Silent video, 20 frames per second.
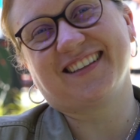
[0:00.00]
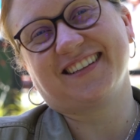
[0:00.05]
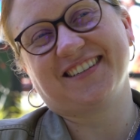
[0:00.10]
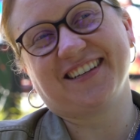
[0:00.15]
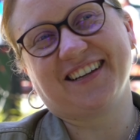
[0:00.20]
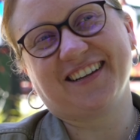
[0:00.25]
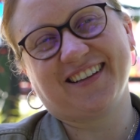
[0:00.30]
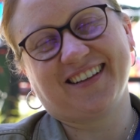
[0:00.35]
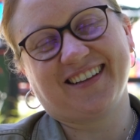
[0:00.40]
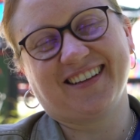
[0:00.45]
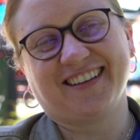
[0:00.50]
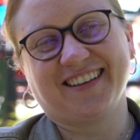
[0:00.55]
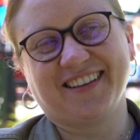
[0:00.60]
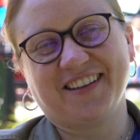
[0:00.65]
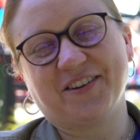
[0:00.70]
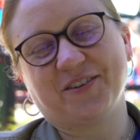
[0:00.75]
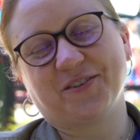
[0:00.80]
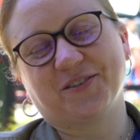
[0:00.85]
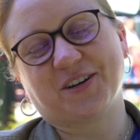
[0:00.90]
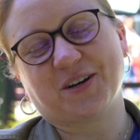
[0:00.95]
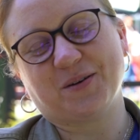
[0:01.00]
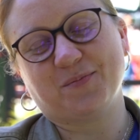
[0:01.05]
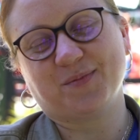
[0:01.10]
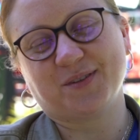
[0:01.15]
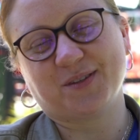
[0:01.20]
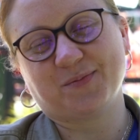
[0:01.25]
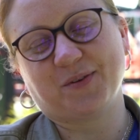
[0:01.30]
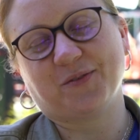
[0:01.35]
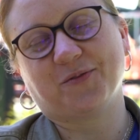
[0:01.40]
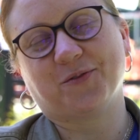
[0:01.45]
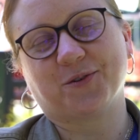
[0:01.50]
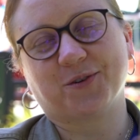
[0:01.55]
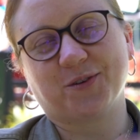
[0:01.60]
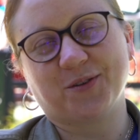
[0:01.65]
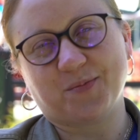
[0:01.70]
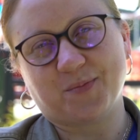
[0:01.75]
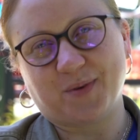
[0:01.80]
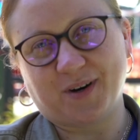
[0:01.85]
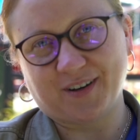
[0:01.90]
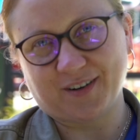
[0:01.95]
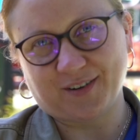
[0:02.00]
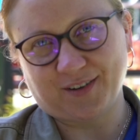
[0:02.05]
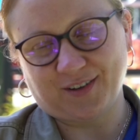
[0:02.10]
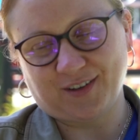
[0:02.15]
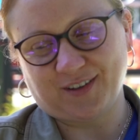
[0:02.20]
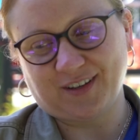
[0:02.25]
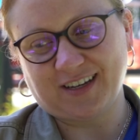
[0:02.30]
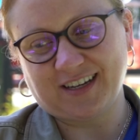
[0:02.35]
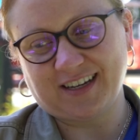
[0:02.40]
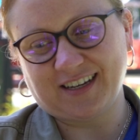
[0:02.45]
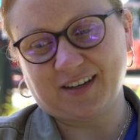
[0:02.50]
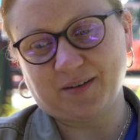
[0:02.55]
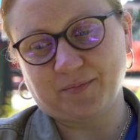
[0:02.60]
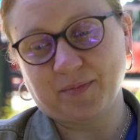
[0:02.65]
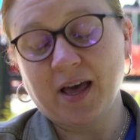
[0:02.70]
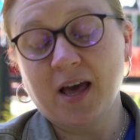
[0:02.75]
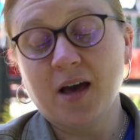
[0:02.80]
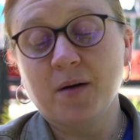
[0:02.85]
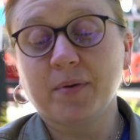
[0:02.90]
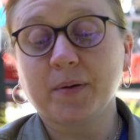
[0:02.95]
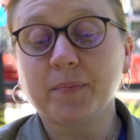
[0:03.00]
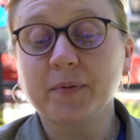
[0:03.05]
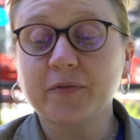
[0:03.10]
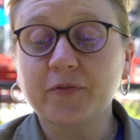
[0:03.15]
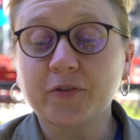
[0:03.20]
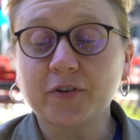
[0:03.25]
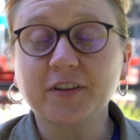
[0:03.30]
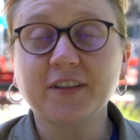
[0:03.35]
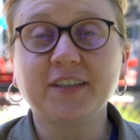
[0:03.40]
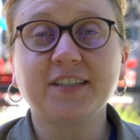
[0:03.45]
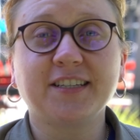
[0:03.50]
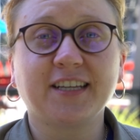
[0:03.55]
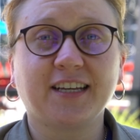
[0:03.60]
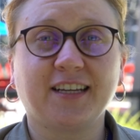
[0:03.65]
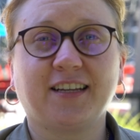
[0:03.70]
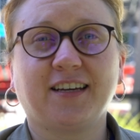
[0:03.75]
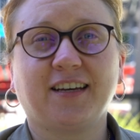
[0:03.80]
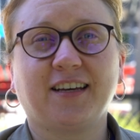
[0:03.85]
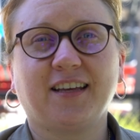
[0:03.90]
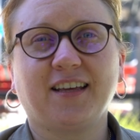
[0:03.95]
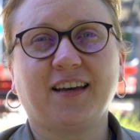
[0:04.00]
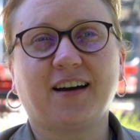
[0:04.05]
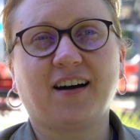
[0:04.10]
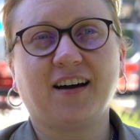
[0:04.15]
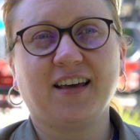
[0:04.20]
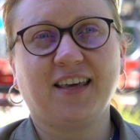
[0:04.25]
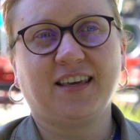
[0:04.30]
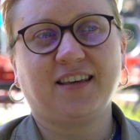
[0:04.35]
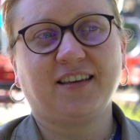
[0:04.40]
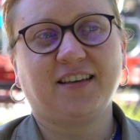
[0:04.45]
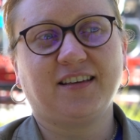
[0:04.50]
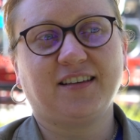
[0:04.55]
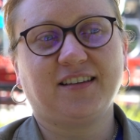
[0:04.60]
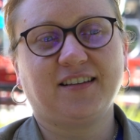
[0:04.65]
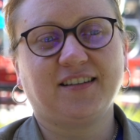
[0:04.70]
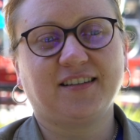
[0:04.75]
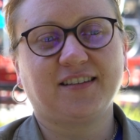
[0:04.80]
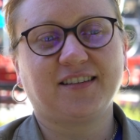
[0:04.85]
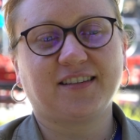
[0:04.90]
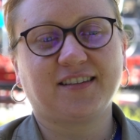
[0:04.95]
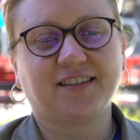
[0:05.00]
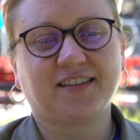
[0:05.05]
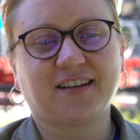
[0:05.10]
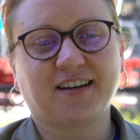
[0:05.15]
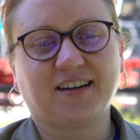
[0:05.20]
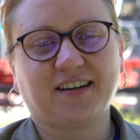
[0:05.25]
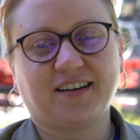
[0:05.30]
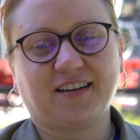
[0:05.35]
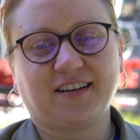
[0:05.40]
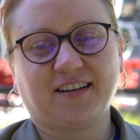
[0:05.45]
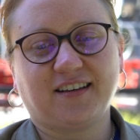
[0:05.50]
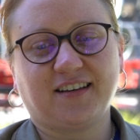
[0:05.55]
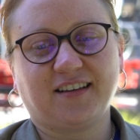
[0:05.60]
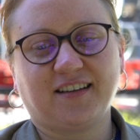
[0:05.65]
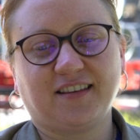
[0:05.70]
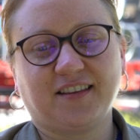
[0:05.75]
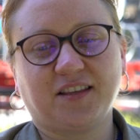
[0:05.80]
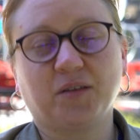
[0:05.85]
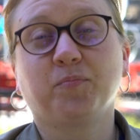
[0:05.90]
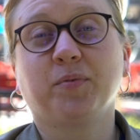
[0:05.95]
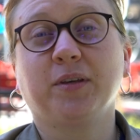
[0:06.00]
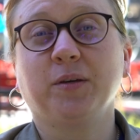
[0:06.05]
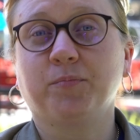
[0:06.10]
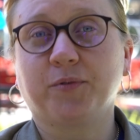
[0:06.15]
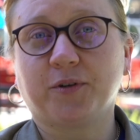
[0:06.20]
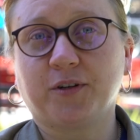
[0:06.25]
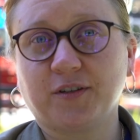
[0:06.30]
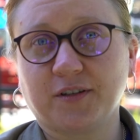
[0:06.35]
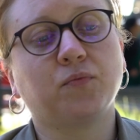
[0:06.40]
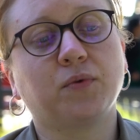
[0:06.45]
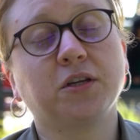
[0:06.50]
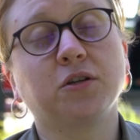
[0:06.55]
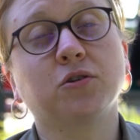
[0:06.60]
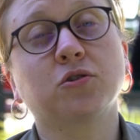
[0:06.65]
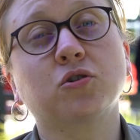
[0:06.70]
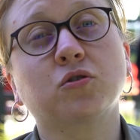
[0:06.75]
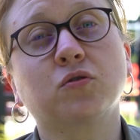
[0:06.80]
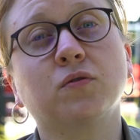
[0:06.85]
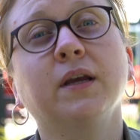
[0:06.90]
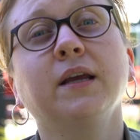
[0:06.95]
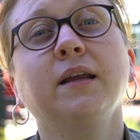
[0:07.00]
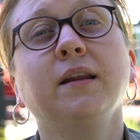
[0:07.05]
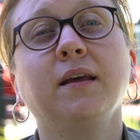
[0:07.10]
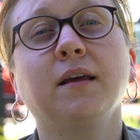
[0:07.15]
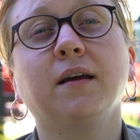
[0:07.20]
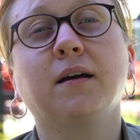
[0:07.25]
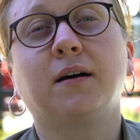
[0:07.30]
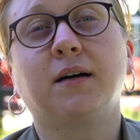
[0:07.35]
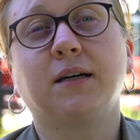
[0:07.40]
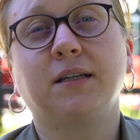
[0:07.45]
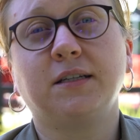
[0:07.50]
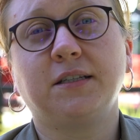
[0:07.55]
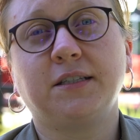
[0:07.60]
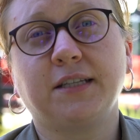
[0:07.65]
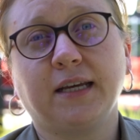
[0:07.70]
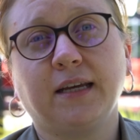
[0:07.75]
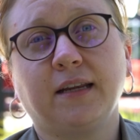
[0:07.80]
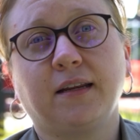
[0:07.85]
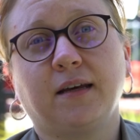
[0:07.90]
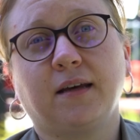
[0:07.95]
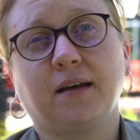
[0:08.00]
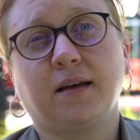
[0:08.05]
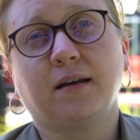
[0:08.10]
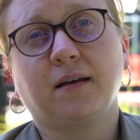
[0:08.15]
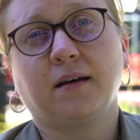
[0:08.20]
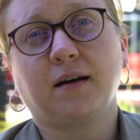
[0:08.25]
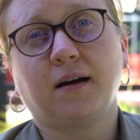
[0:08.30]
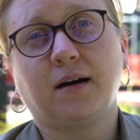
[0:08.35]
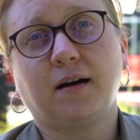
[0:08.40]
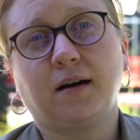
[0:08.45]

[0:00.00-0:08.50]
the data, comes before the model, but before the data is the people. When you're training on data